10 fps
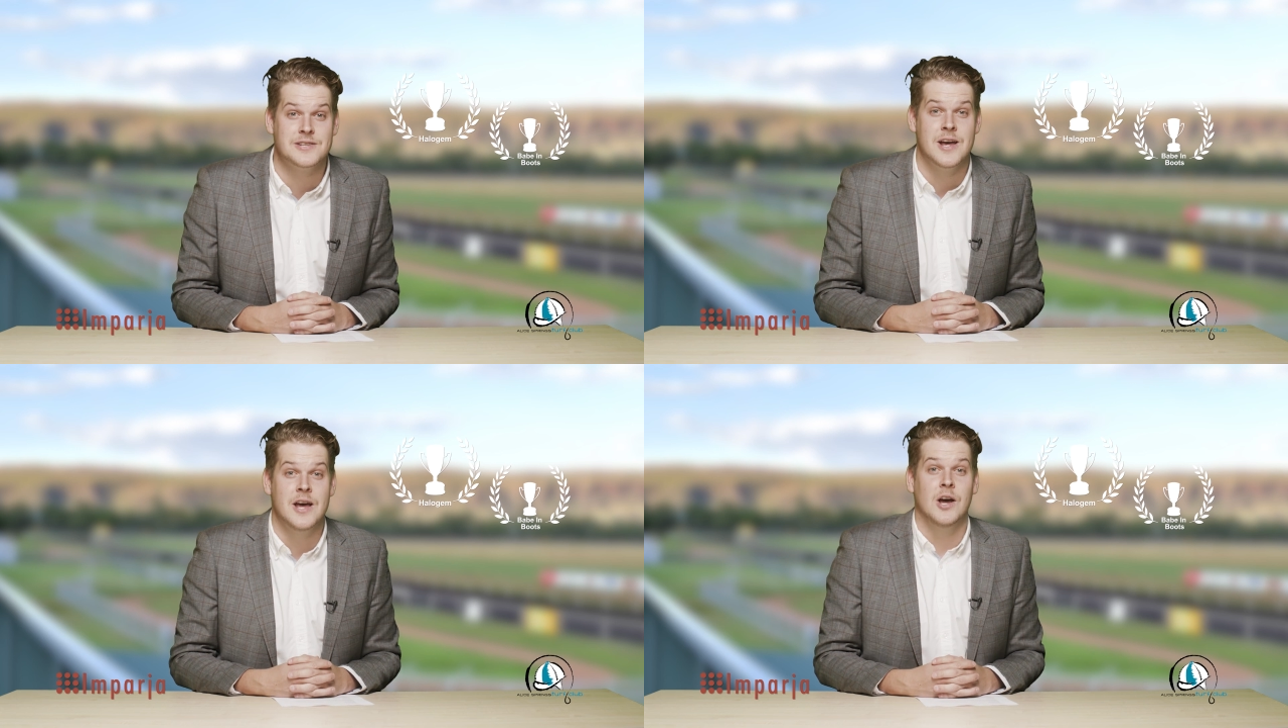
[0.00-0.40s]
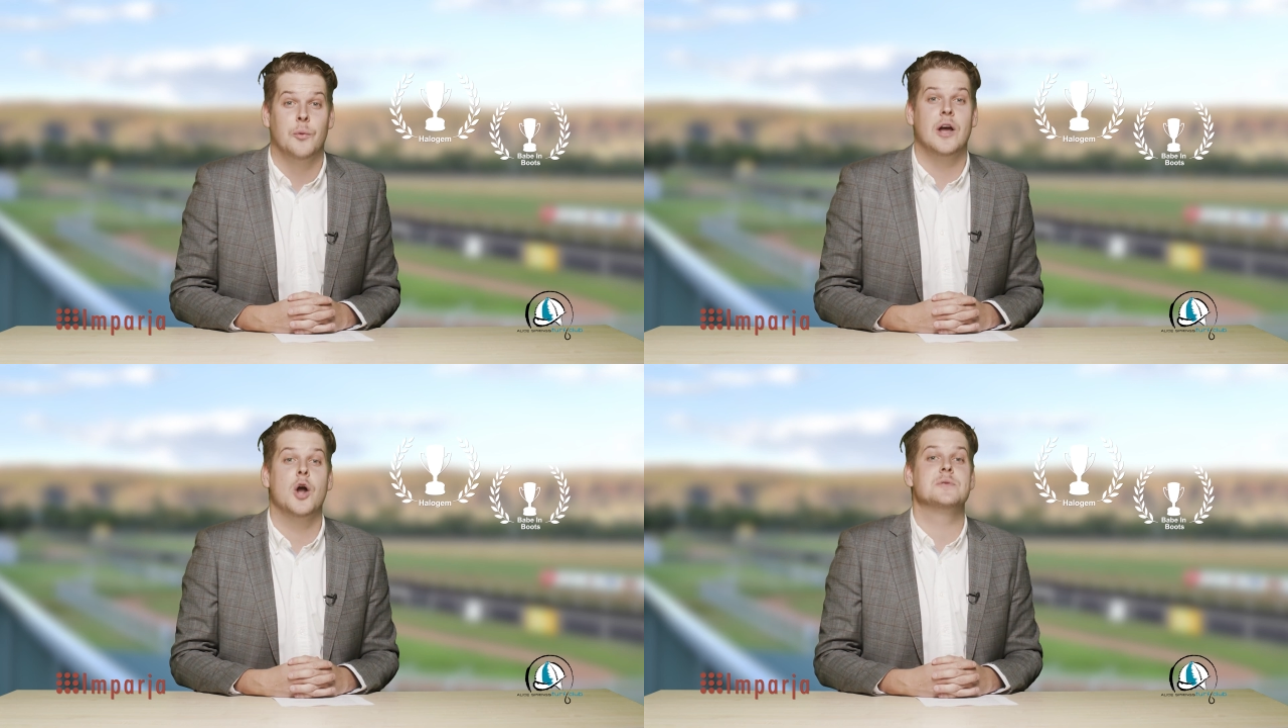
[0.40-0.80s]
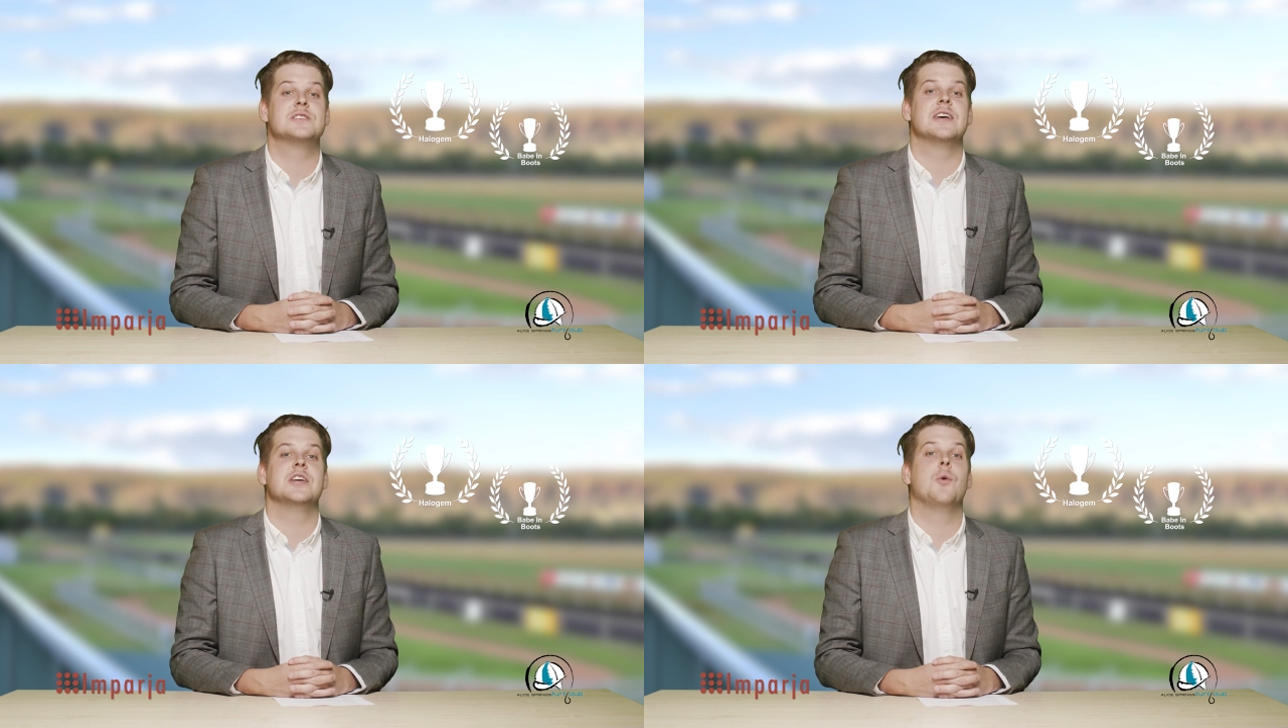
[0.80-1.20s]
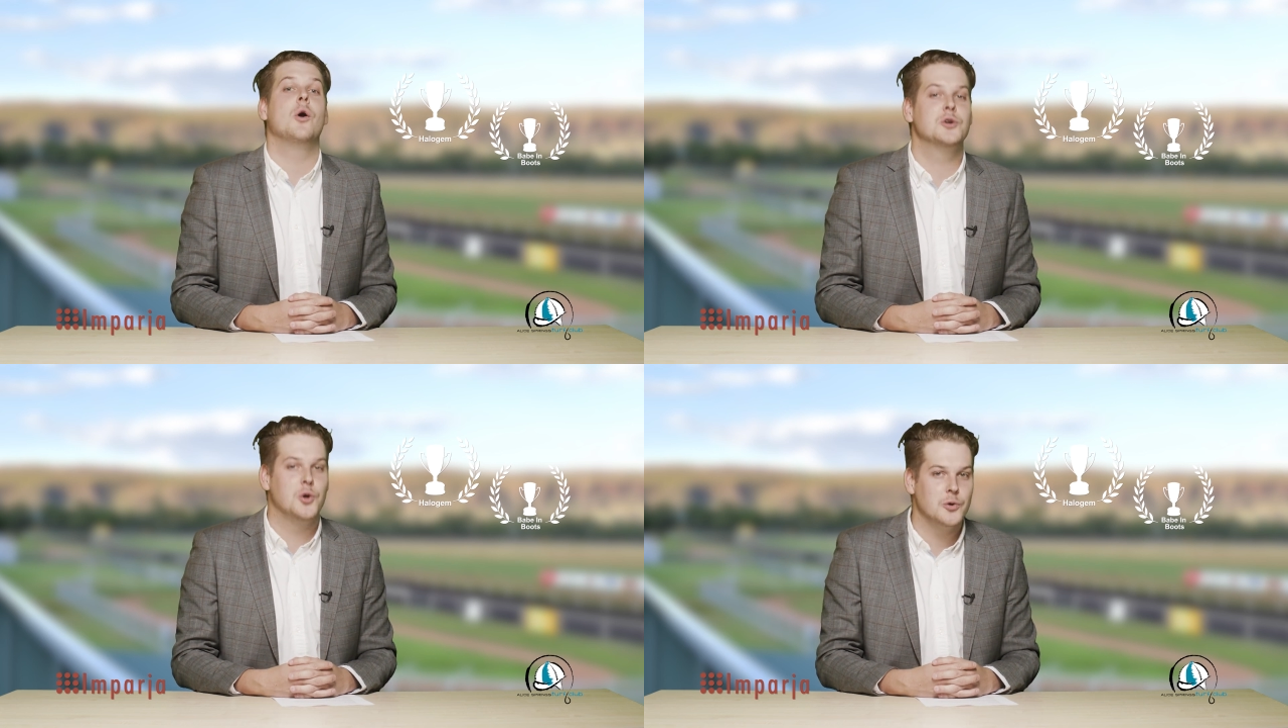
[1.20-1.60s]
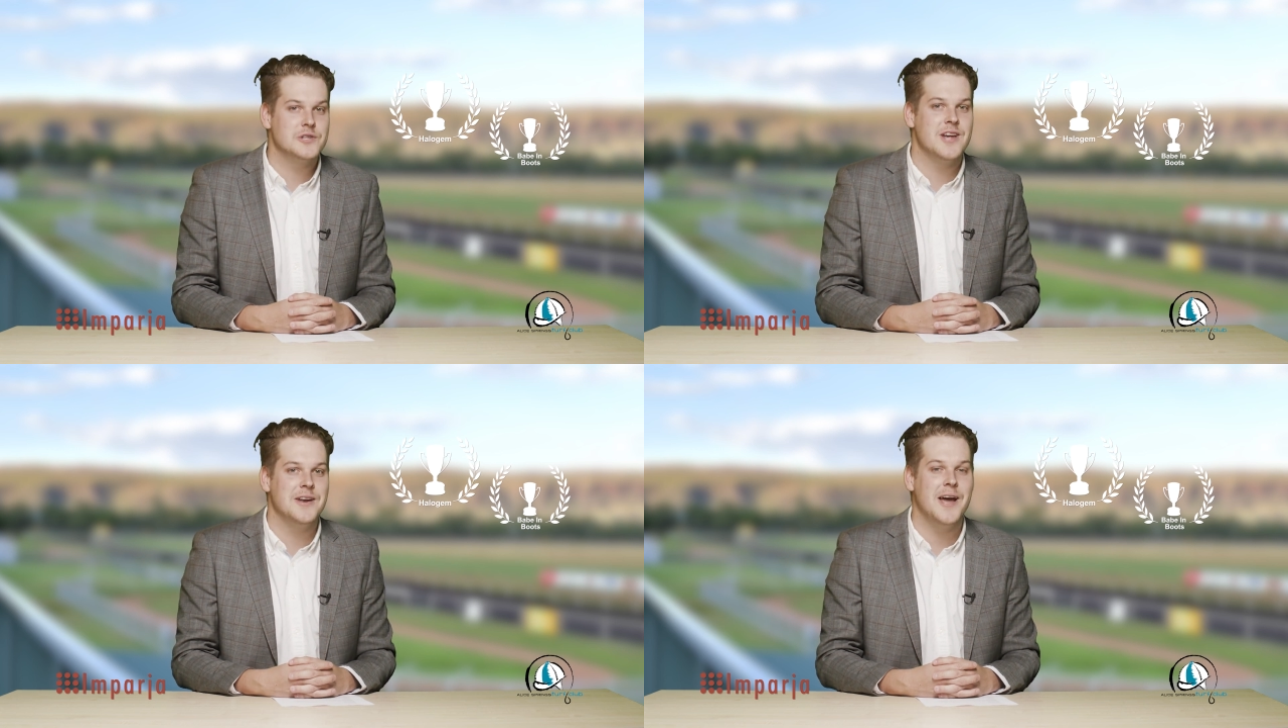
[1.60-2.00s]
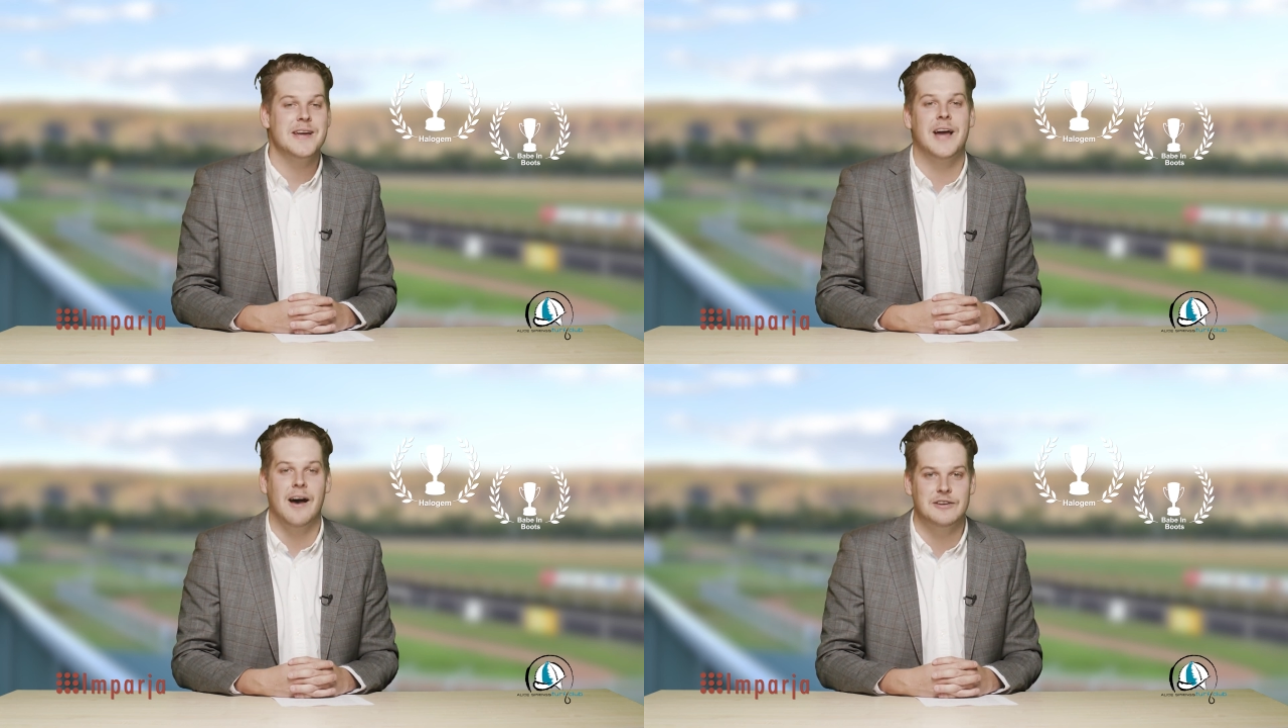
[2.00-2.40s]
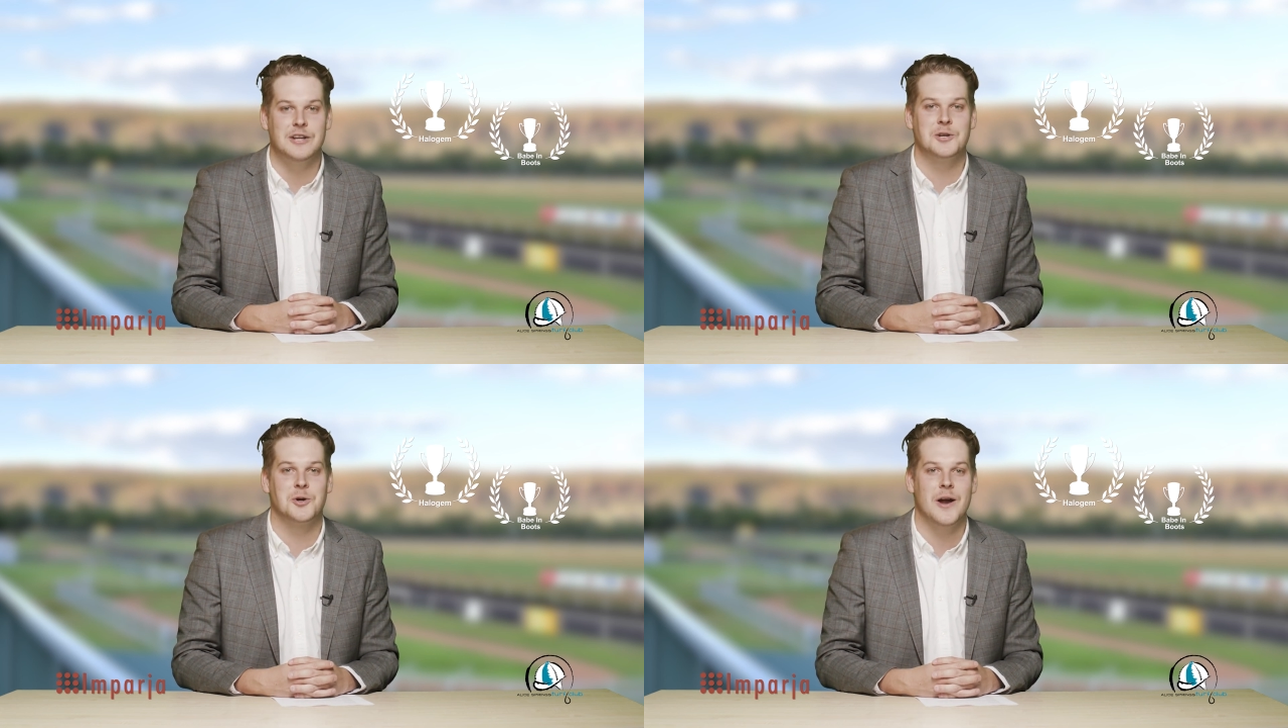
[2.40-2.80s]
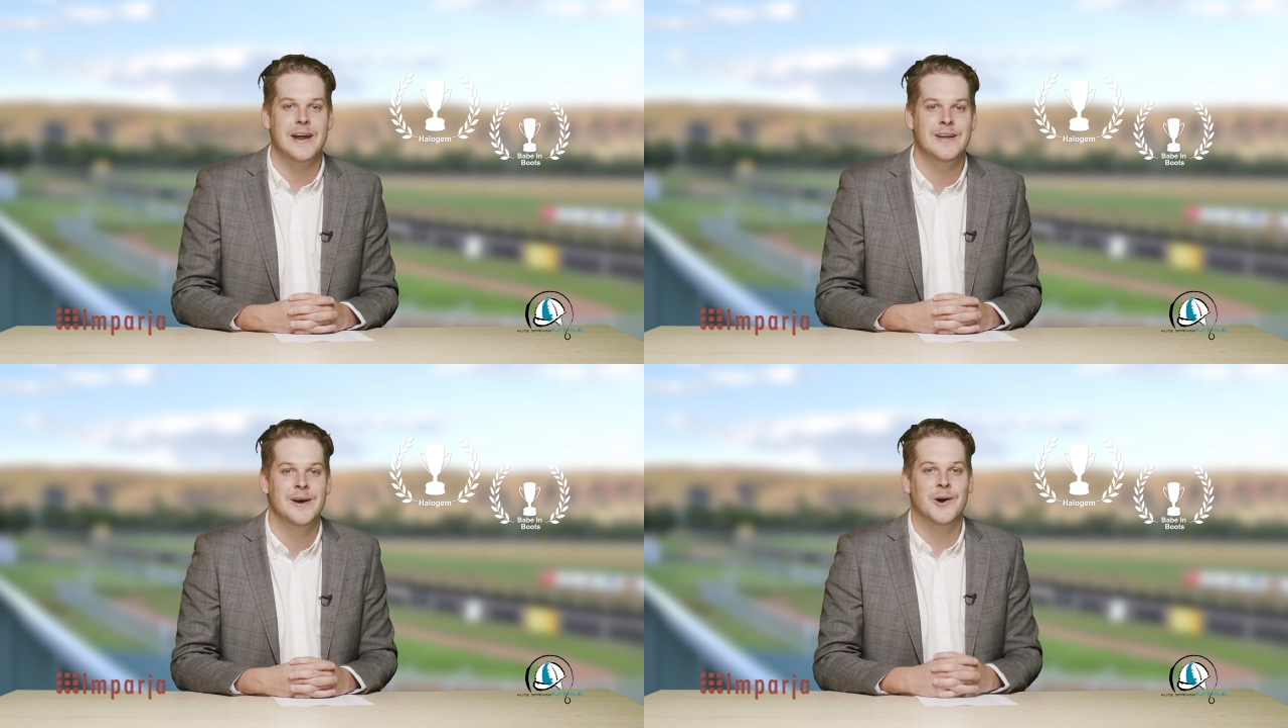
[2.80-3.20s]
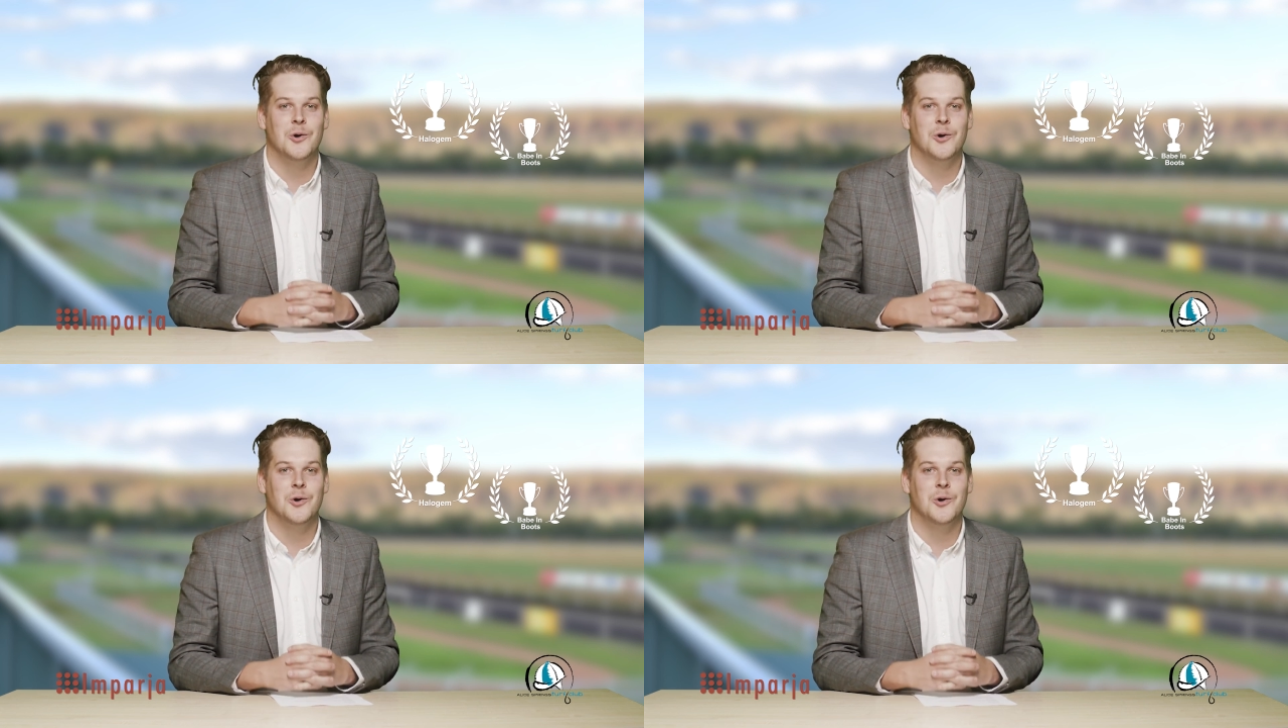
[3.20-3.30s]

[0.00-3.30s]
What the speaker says: us. We hope to see you on course Sunday covered in green